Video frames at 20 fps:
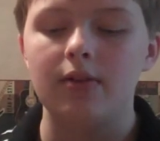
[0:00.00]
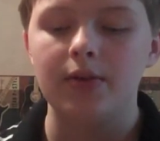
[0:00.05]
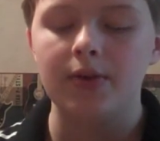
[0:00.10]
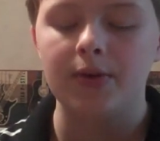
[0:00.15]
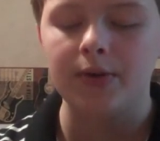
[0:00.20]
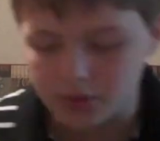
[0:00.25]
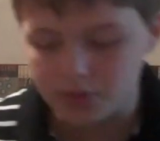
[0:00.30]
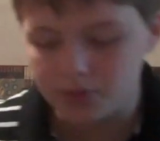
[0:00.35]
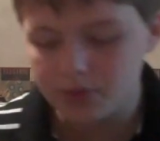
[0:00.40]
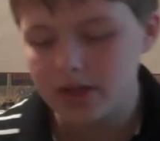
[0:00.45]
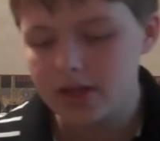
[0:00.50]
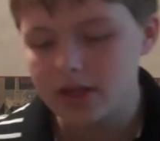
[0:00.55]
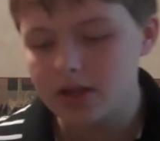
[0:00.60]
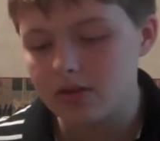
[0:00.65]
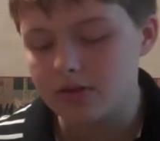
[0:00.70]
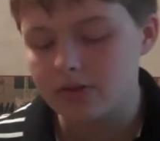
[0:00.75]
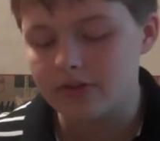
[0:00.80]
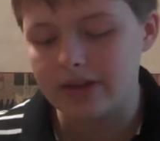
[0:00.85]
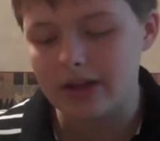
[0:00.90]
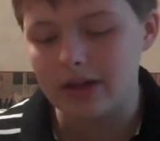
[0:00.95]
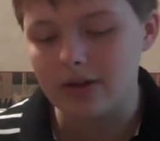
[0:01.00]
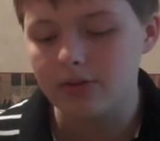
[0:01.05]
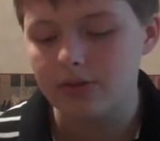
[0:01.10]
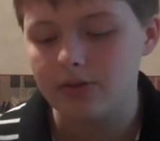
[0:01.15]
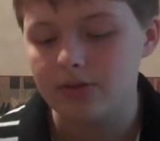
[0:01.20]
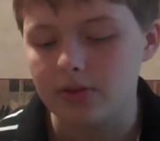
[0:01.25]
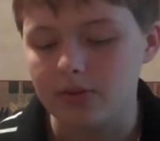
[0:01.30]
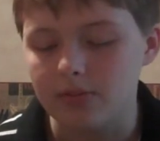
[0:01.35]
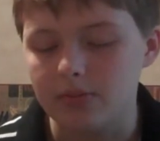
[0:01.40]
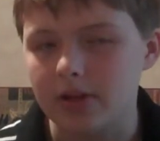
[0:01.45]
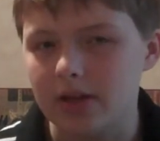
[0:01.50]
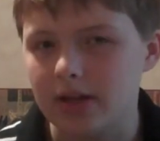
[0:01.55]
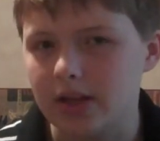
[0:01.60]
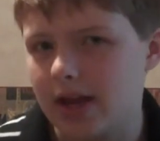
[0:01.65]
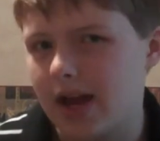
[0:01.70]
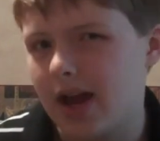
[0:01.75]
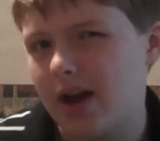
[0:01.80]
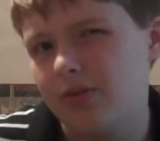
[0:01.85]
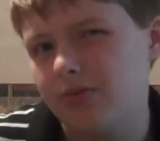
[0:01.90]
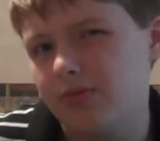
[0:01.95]
Between stealth and being
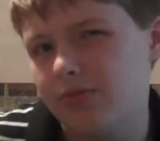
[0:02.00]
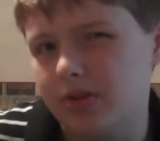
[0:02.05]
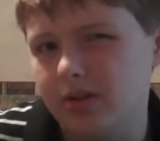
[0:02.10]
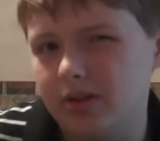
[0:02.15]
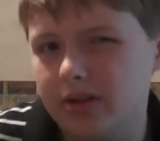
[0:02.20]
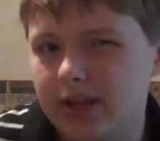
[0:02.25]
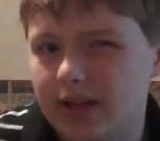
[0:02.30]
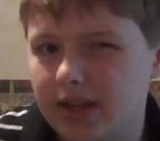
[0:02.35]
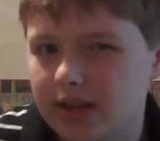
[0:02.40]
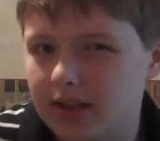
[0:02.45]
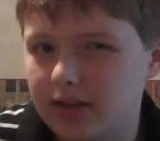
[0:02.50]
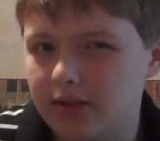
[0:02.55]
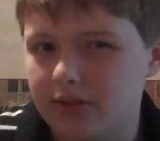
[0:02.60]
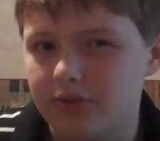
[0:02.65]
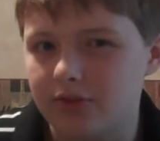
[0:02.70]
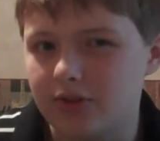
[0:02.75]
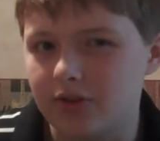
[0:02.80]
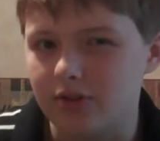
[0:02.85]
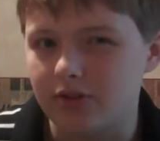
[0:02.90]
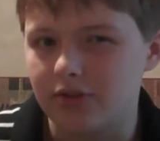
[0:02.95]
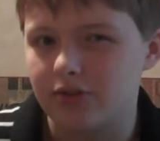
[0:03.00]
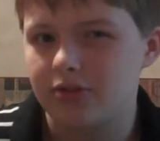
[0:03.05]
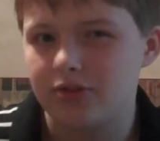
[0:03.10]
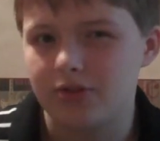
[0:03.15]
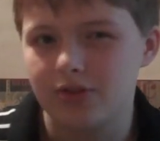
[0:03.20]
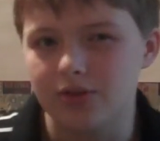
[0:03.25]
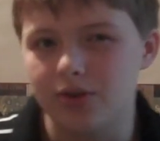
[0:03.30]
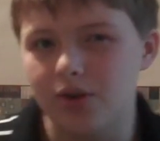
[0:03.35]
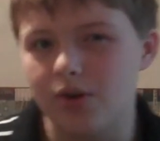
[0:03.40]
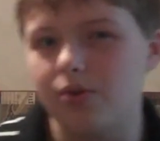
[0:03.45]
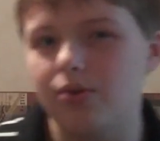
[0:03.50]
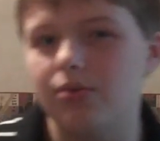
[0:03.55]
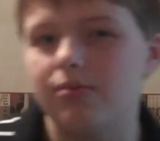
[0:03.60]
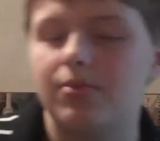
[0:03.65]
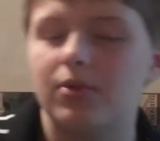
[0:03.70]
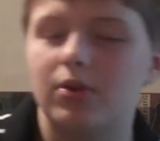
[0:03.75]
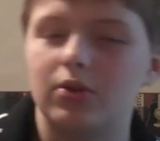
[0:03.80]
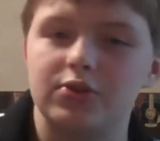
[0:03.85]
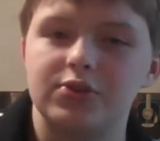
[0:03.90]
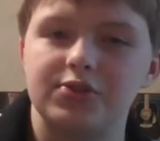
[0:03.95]
out, really it is just your own
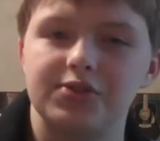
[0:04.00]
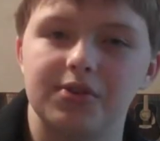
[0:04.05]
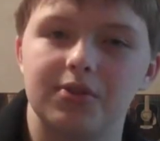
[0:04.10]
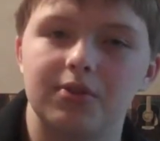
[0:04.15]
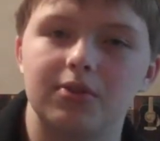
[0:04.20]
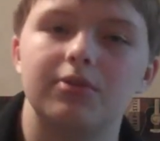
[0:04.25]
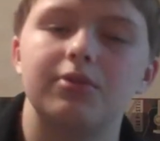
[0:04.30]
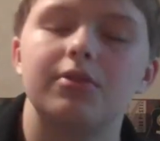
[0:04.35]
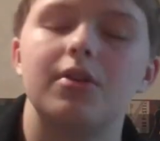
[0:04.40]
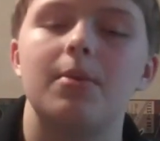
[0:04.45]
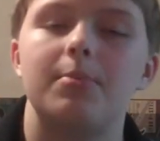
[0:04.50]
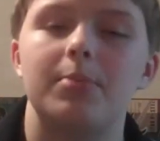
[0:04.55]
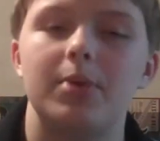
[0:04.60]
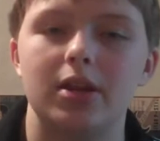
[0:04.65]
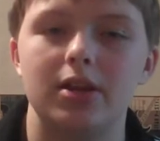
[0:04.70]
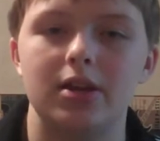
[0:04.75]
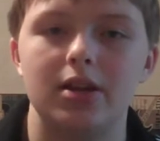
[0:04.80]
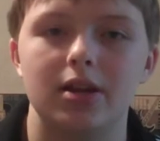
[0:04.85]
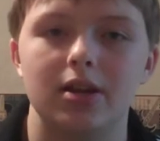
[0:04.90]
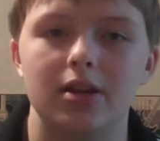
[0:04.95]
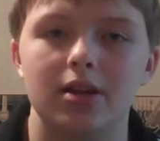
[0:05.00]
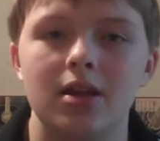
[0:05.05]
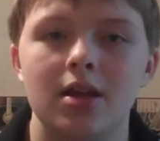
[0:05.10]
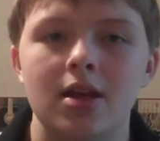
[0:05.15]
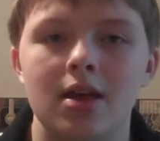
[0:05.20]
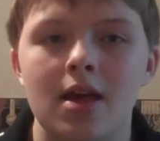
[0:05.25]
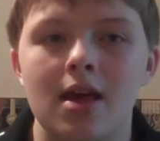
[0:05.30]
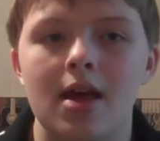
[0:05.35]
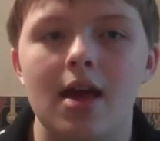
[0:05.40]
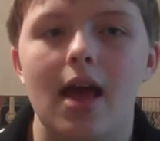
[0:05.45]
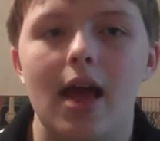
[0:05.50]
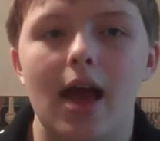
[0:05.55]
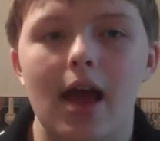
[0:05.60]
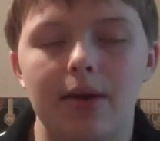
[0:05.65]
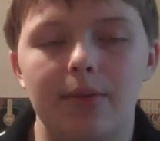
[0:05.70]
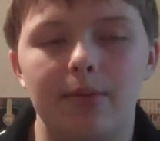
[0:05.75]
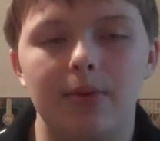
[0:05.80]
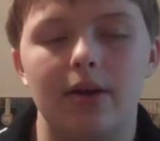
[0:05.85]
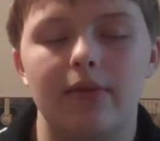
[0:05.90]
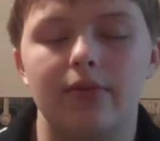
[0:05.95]
personal opinion
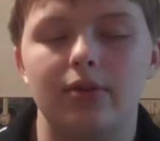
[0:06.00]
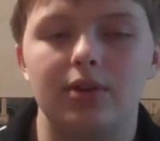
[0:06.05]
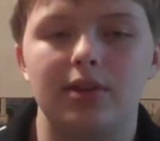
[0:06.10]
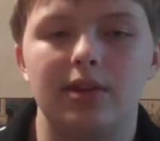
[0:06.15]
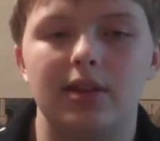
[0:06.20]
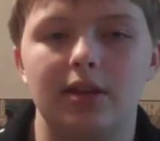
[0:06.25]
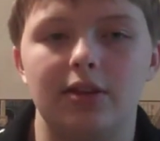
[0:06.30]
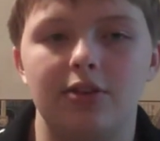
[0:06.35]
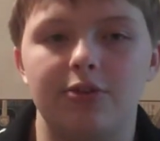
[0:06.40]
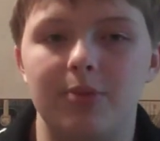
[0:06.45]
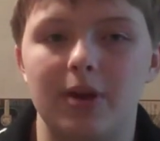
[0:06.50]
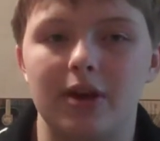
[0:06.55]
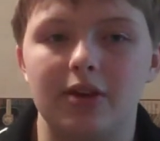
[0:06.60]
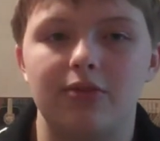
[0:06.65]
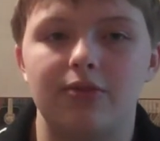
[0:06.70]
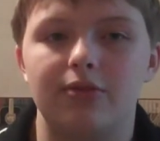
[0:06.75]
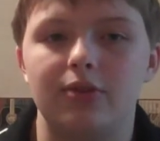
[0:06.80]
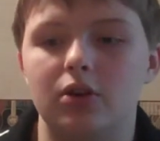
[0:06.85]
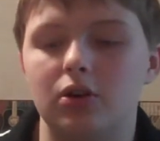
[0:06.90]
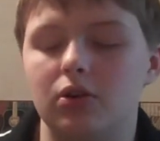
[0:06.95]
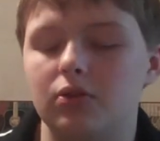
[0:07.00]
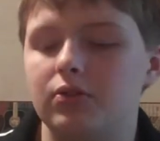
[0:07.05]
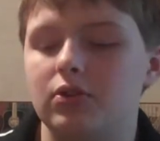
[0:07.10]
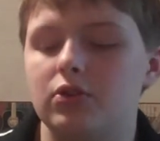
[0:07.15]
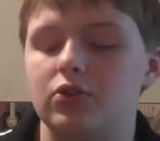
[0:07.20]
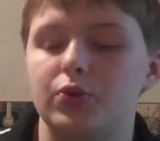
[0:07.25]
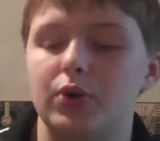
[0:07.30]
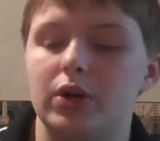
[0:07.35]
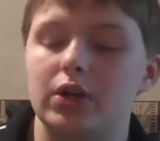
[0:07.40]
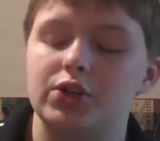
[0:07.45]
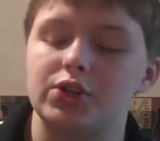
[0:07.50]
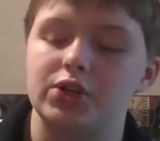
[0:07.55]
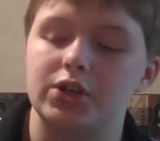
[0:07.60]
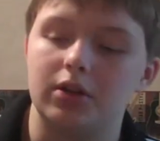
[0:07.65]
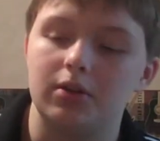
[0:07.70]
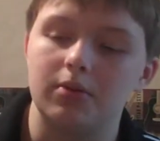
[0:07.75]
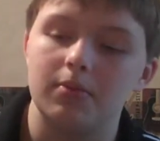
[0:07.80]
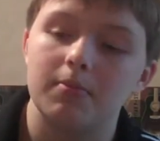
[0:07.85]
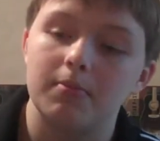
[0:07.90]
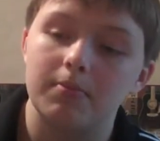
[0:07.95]
and whatever you think is best for your own
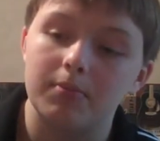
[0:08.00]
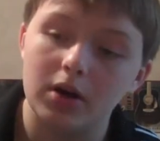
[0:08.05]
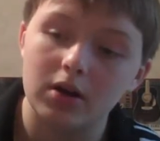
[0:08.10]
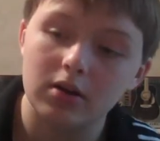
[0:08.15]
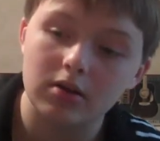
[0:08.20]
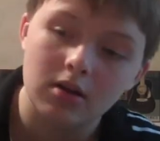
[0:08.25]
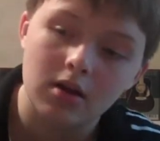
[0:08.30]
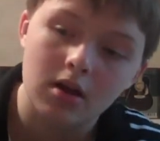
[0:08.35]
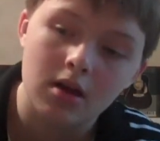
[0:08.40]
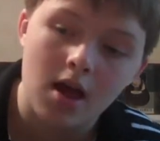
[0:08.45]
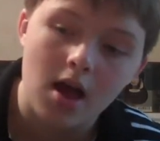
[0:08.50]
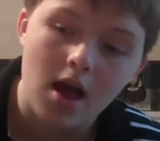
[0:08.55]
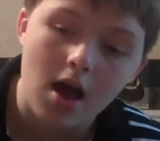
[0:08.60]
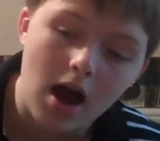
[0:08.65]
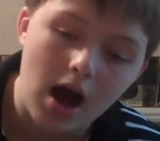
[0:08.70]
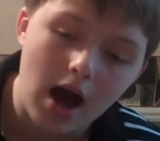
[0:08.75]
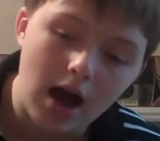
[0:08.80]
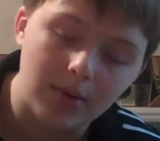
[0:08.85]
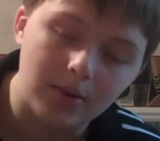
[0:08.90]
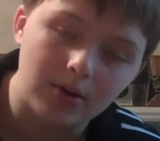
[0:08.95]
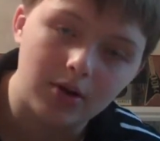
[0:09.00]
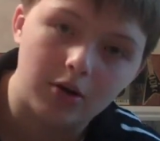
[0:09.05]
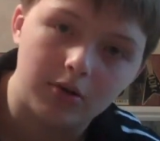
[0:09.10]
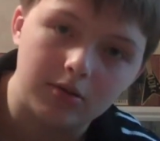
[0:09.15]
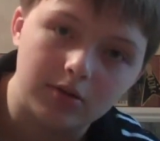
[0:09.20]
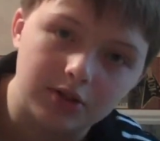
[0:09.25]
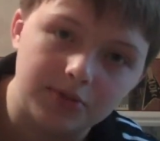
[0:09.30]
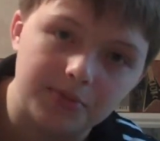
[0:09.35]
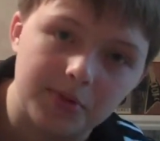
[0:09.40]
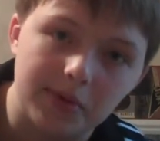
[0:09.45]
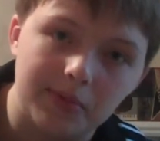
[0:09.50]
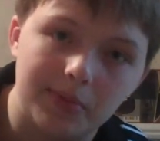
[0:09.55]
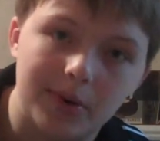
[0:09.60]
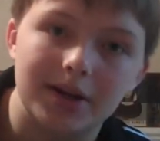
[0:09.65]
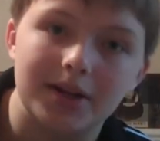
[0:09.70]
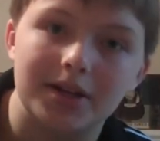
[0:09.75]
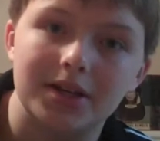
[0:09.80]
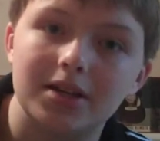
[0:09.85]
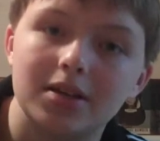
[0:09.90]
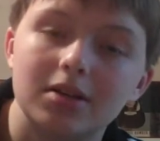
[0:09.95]
situation. But I would always be
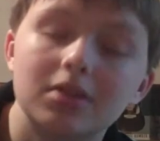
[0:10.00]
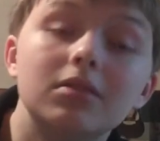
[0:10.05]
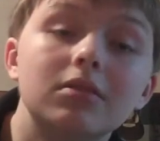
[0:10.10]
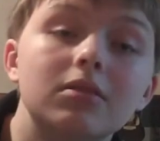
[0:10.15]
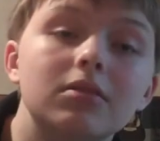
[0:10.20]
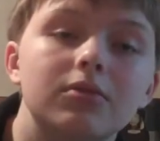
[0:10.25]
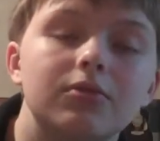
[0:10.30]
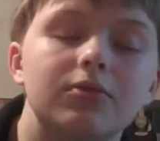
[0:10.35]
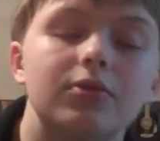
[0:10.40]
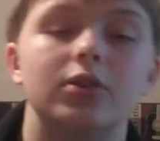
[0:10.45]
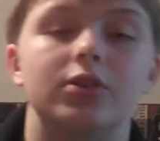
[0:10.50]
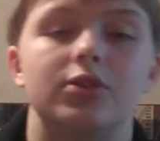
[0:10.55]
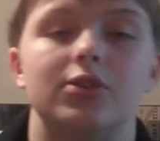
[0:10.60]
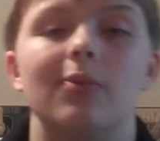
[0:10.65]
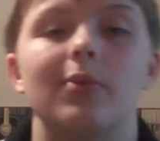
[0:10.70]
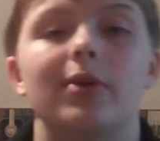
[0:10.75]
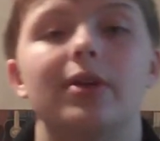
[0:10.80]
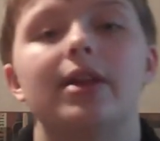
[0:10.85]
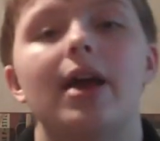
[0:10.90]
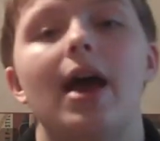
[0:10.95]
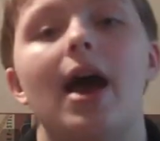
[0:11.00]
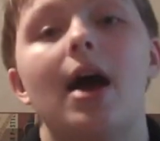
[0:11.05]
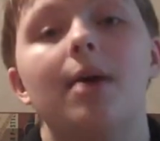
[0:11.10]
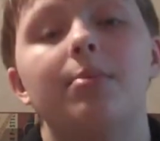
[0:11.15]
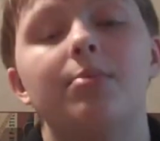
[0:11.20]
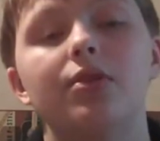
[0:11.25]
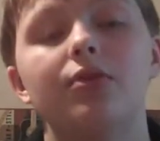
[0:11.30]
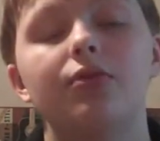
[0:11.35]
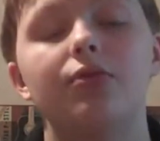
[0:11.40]
ready for something to happen.